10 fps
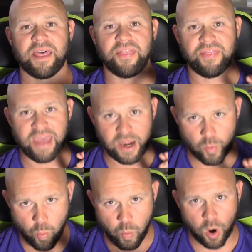that
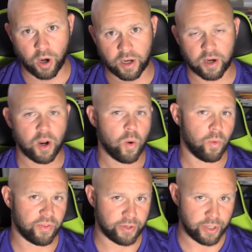work
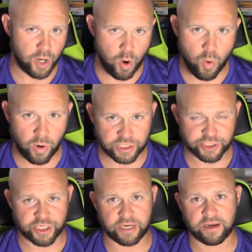with no
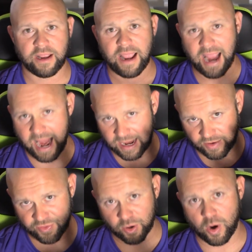question,
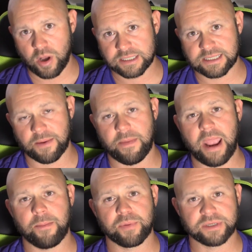and they're awesome
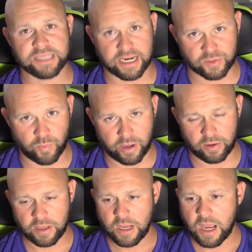and protect
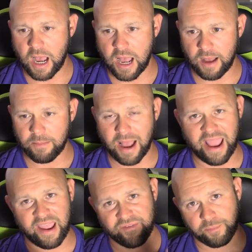well. I
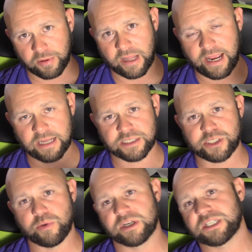have plans
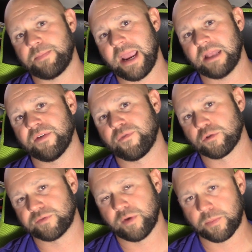to expand the
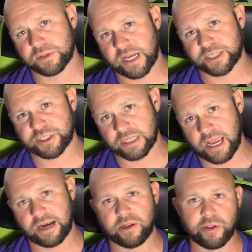Force Field Protection
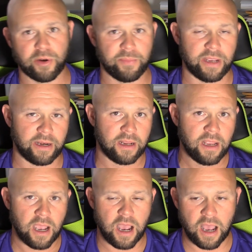line a little bit.
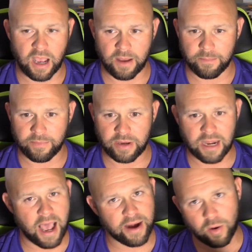
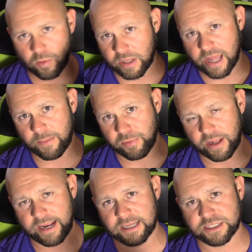Not a whole lot of
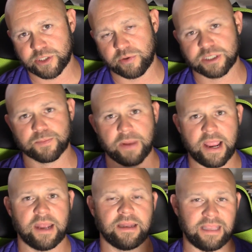plans to
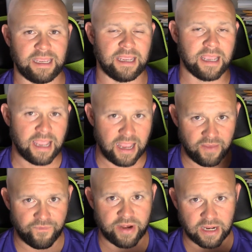expand the
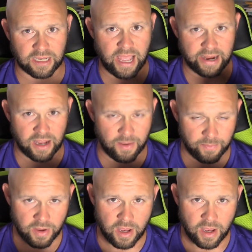Infinite lineup